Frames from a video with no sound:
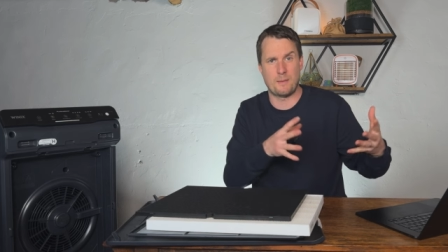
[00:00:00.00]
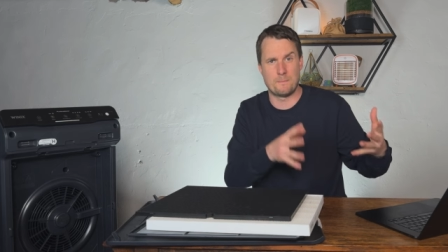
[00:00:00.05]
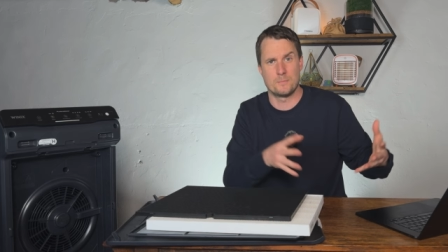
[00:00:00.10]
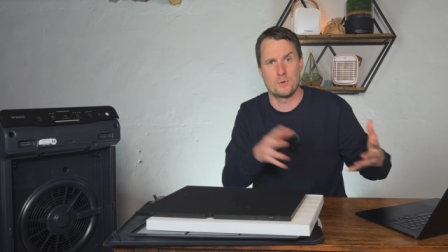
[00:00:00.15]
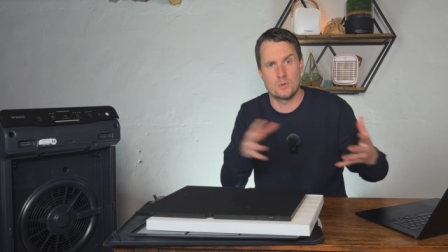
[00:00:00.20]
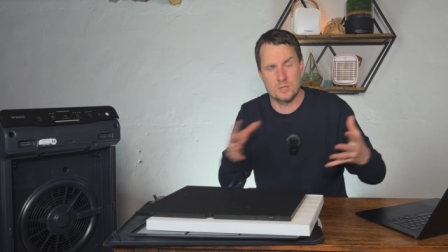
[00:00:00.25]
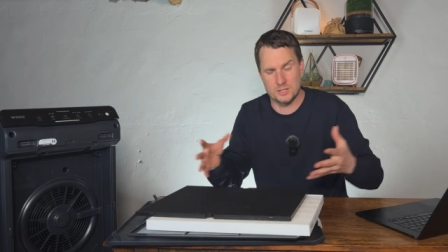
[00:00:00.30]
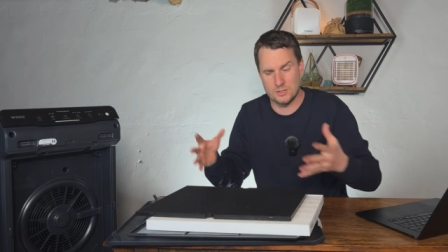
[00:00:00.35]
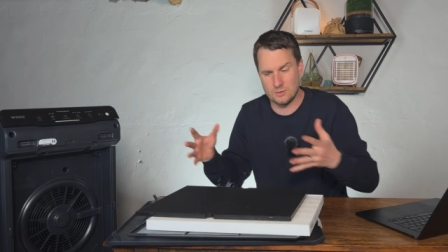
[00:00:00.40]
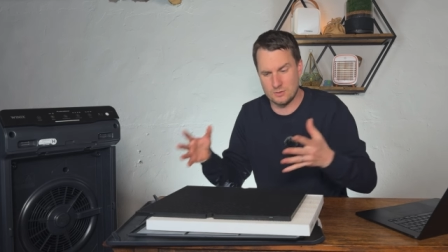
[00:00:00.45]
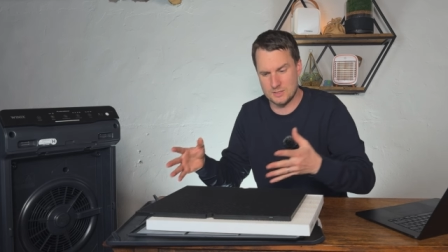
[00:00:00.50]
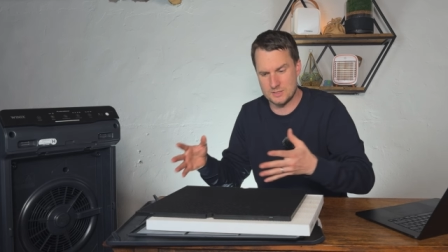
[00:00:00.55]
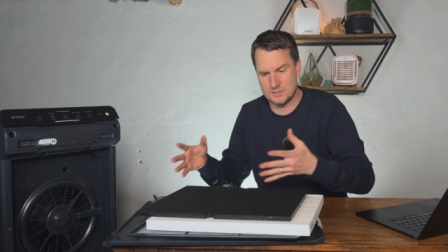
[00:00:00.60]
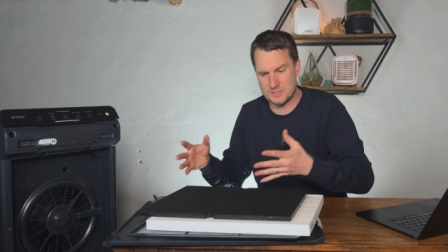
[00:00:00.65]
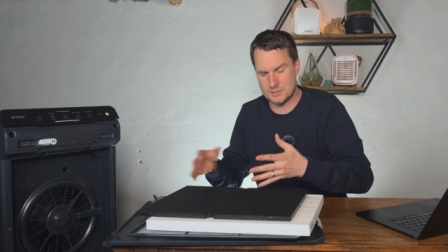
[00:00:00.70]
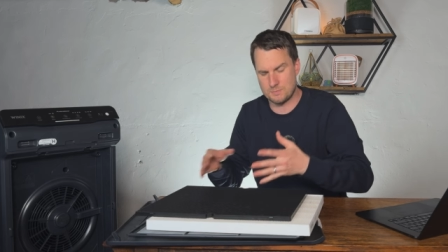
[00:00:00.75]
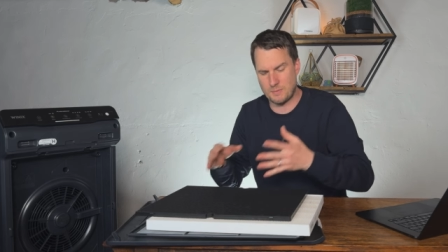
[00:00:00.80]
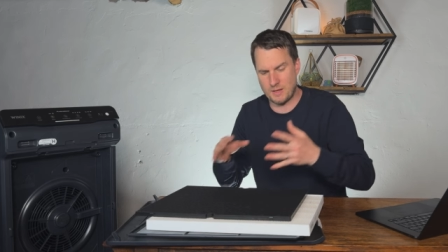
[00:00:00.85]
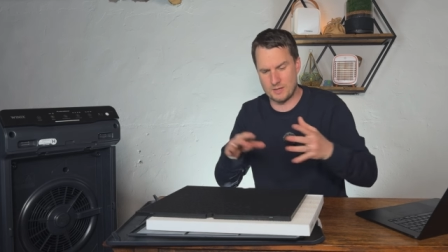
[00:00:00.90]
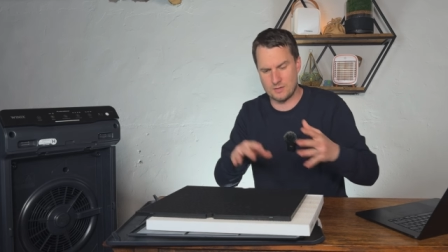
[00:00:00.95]
of money you need to
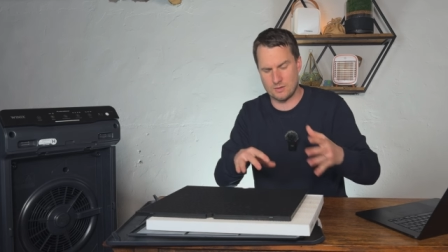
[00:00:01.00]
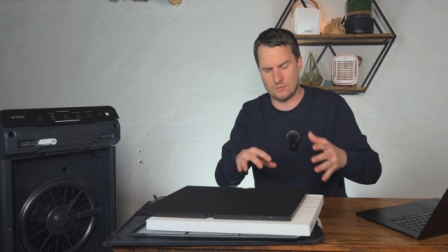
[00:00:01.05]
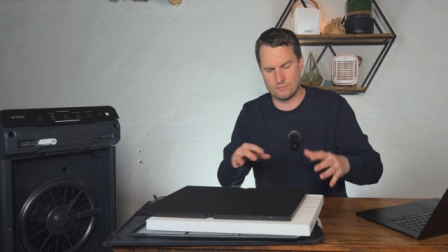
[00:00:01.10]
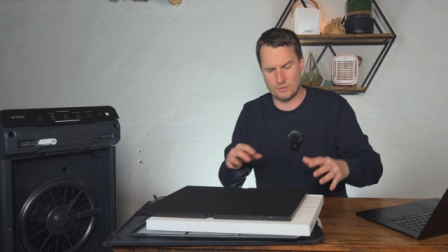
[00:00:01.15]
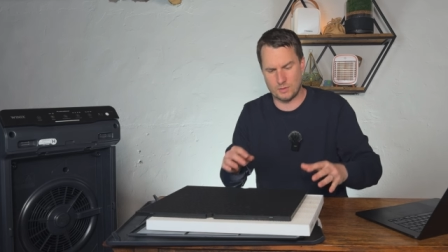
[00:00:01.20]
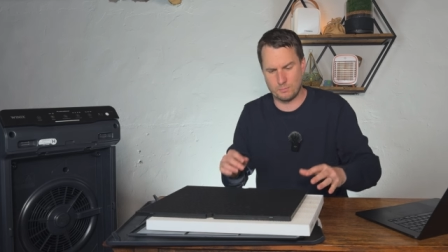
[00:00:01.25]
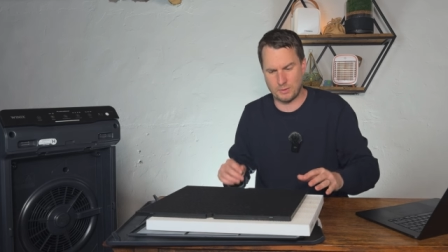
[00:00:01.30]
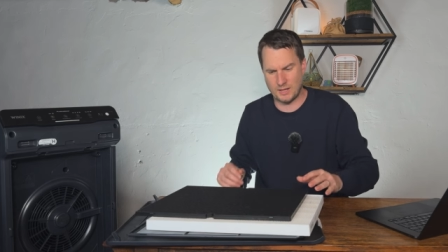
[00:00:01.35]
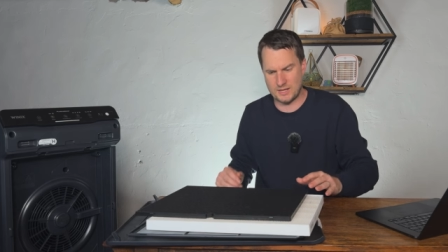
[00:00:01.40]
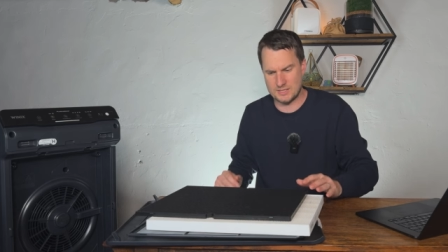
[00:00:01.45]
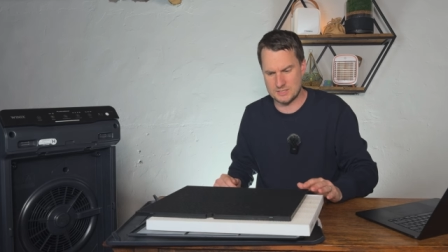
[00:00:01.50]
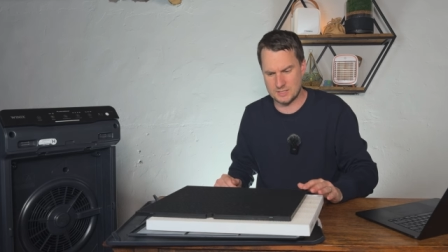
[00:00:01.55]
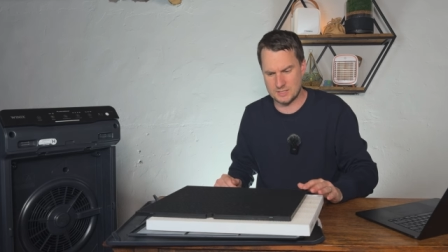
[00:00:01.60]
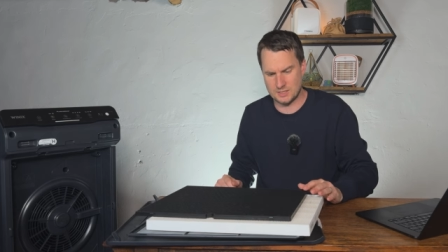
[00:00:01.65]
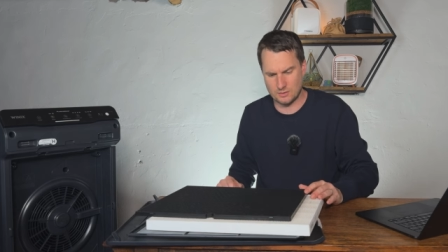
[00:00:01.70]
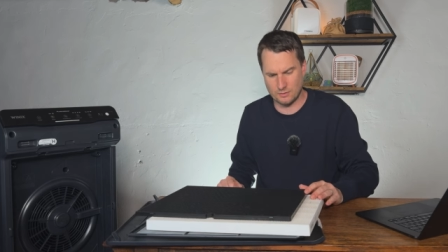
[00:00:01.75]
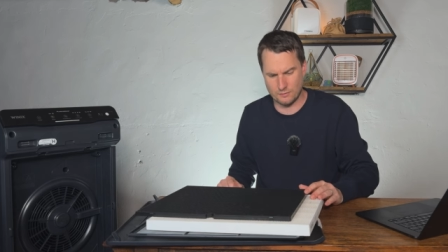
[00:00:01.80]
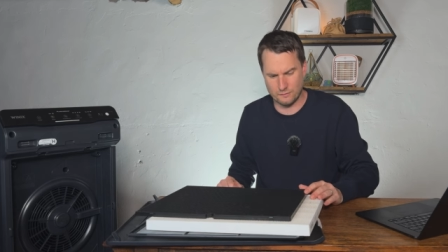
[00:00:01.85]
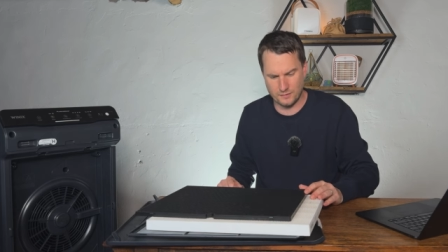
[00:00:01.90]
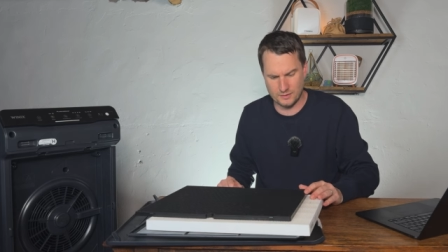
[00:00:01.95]
spend on
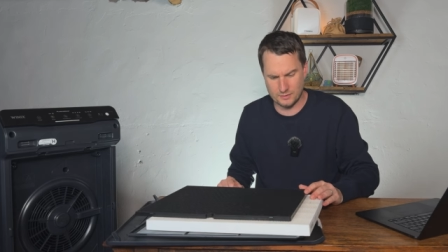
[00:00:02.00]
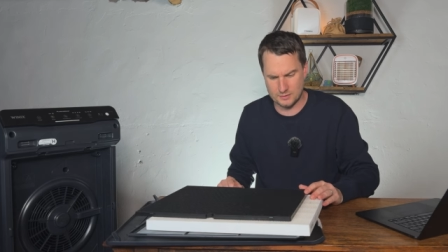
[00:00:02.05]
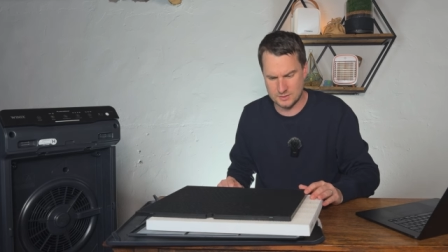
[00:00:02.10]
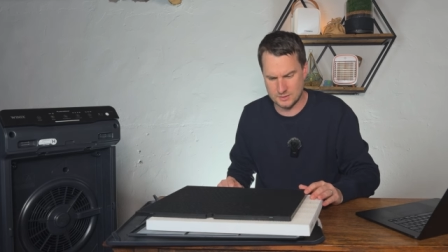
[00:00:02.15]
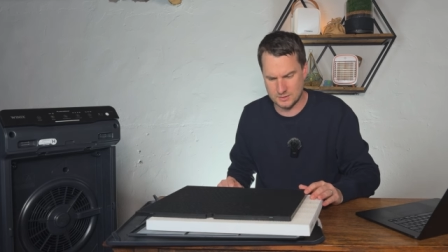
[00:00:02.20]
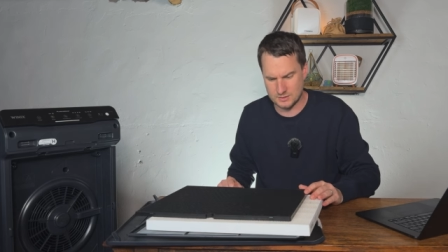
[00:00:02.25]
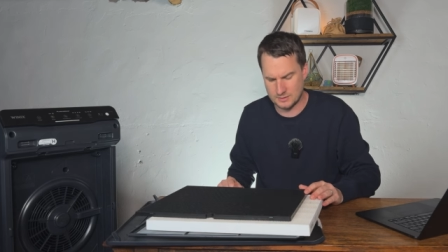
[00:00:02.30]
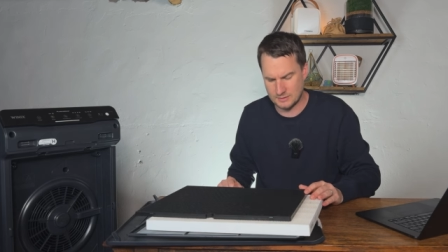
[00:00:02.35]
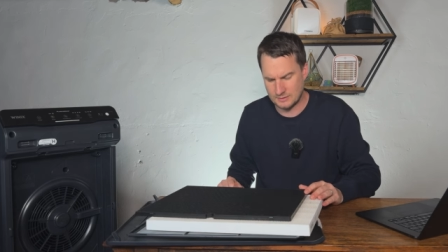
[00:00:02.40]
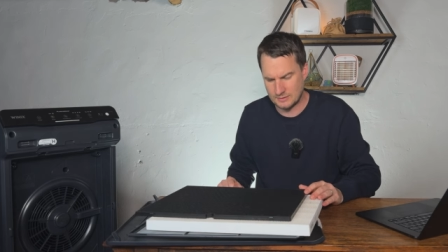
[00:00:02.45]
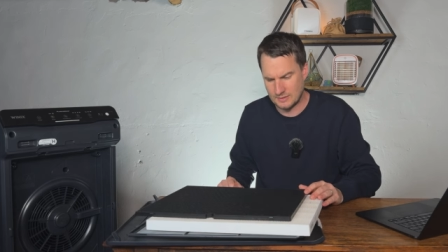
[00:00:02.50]
replacing your filters.